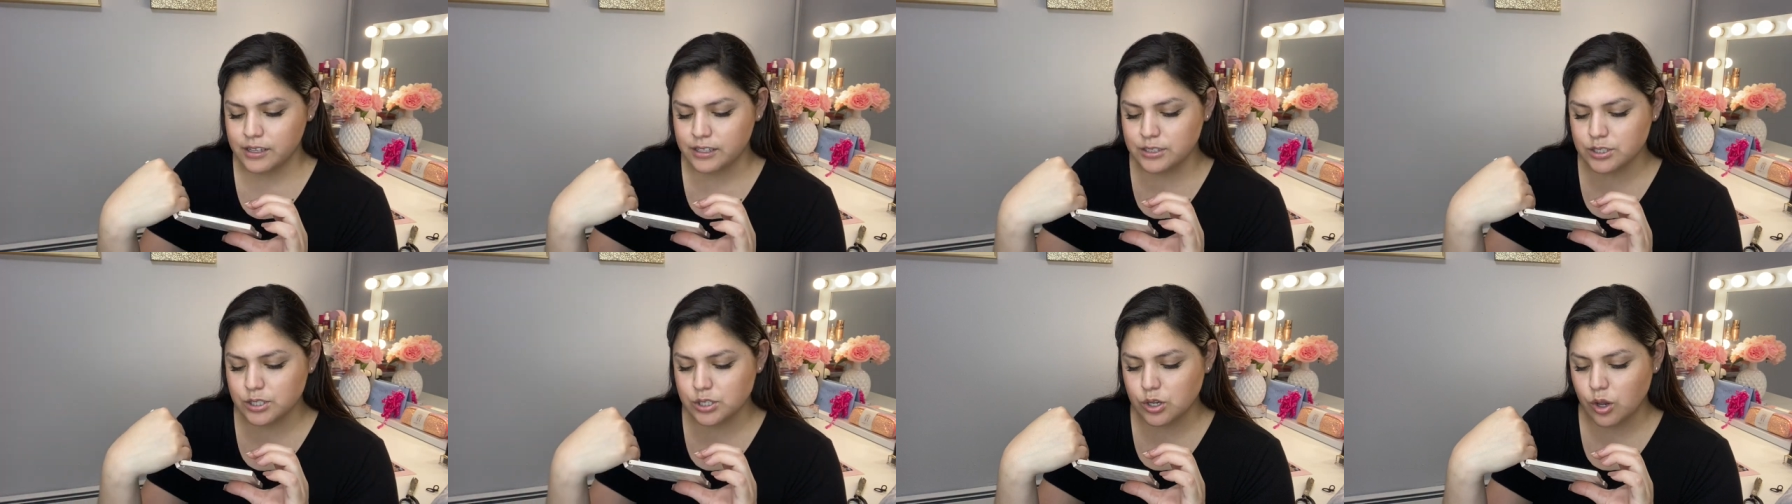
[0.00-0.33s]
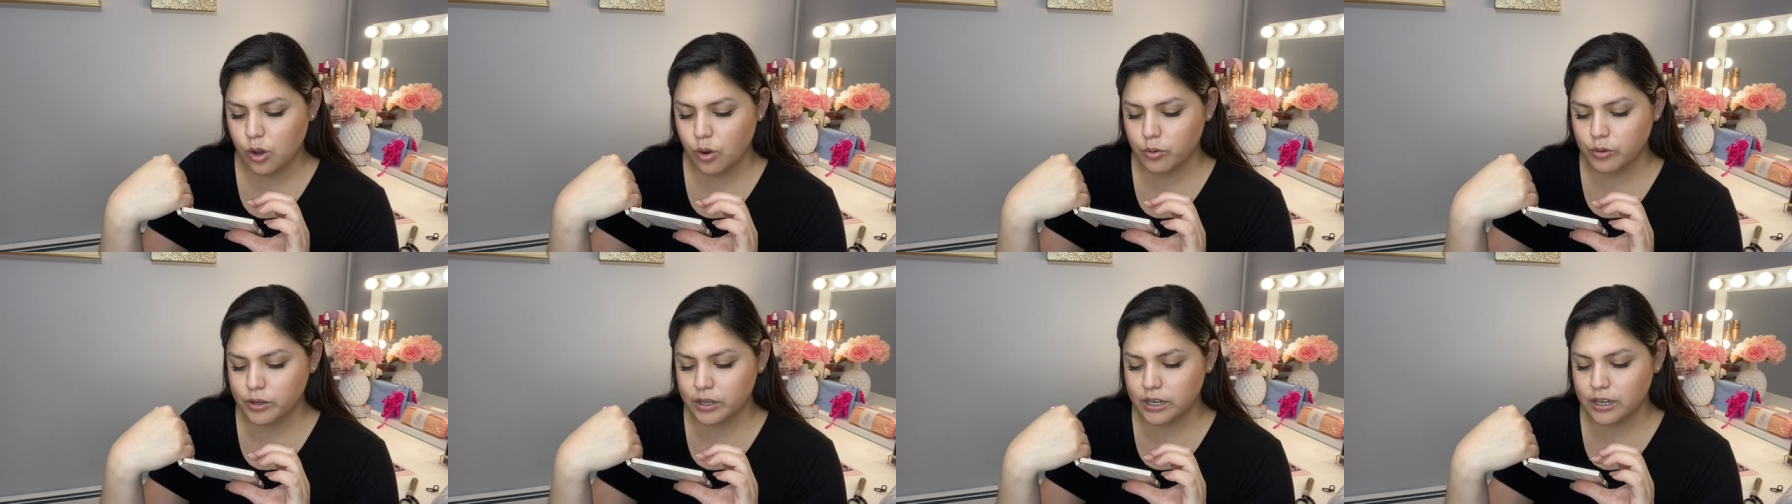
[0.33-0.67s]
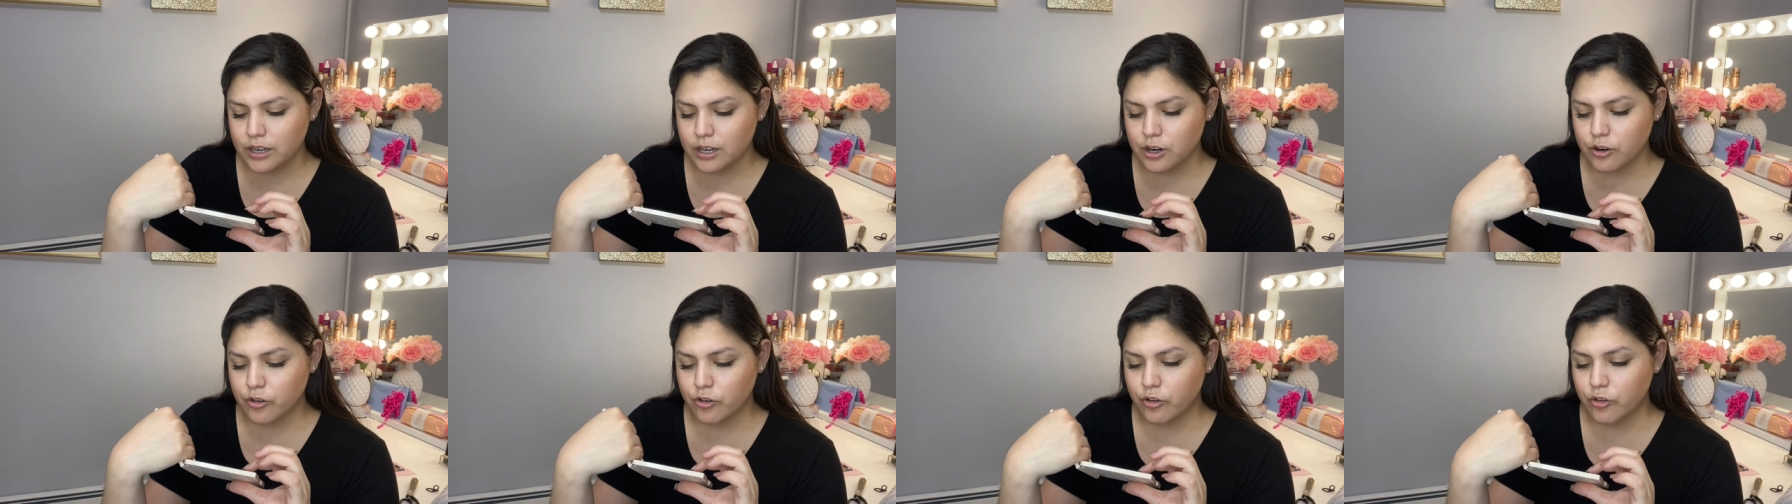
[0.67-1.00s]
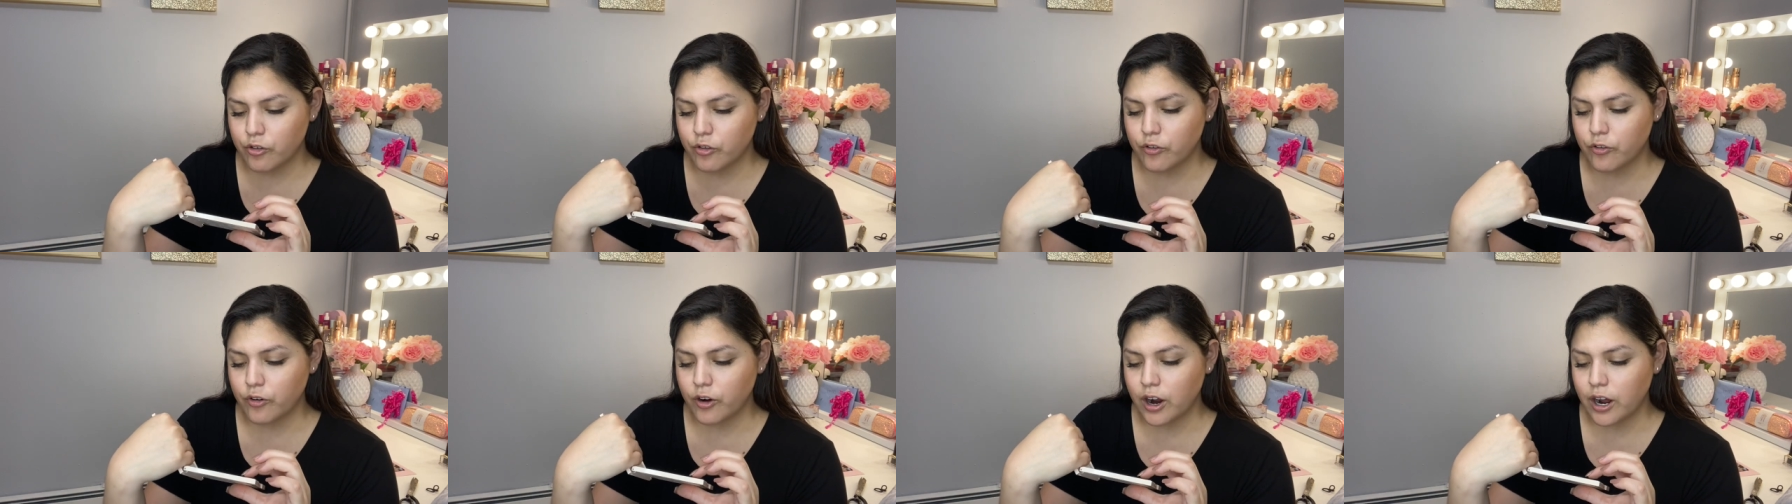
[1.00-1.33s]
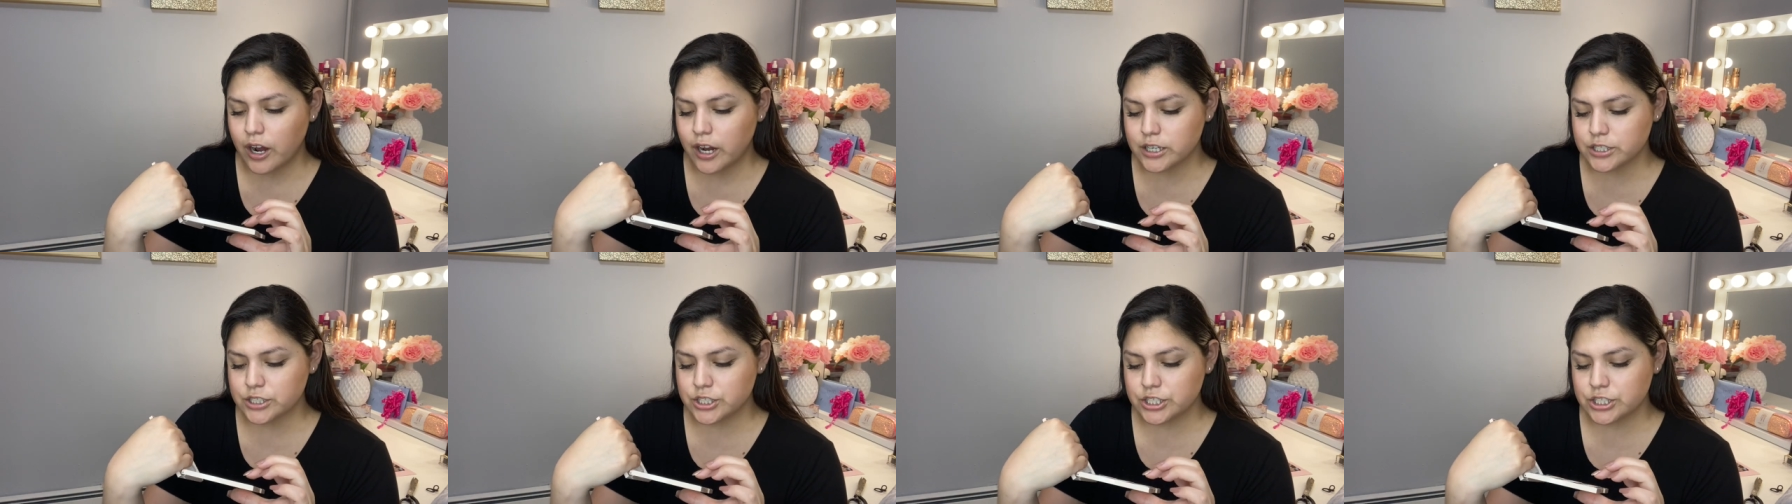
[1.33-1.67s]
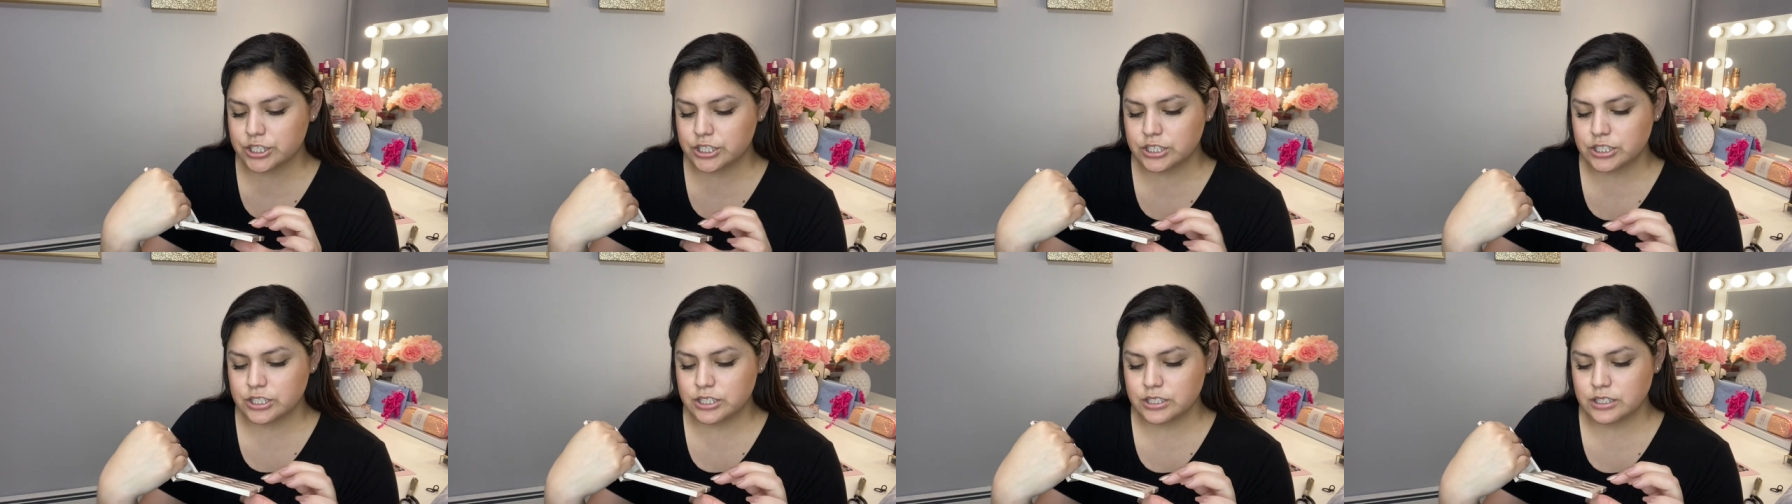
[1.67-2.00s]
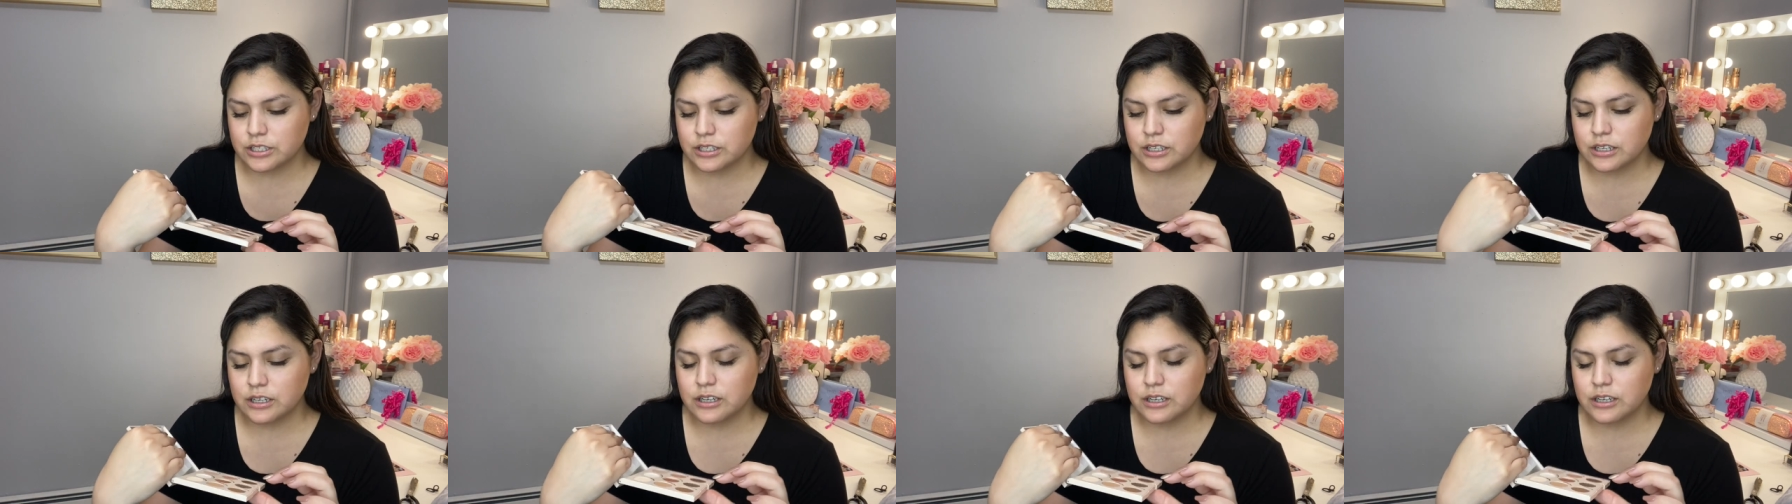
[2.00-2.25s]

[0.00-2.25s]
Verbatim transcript: It's Coconut Crush.